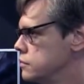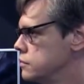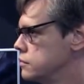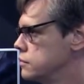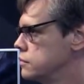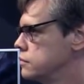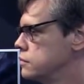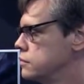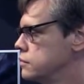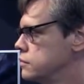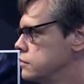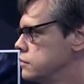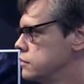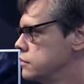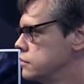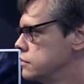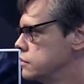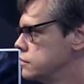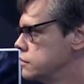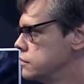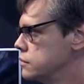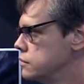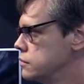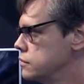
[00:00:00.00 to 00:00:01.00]

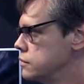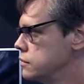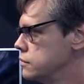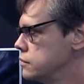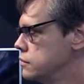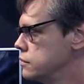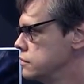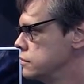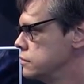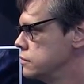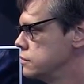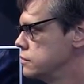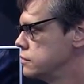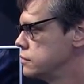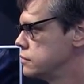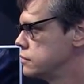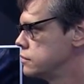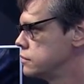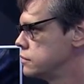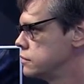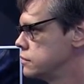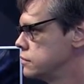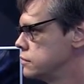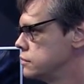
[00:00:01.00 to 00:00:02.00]

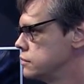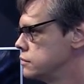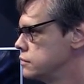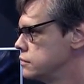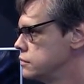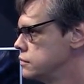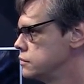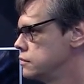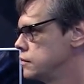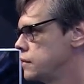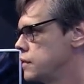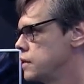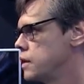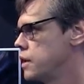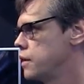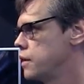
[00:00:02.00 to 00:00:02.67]
This person isn't speaking.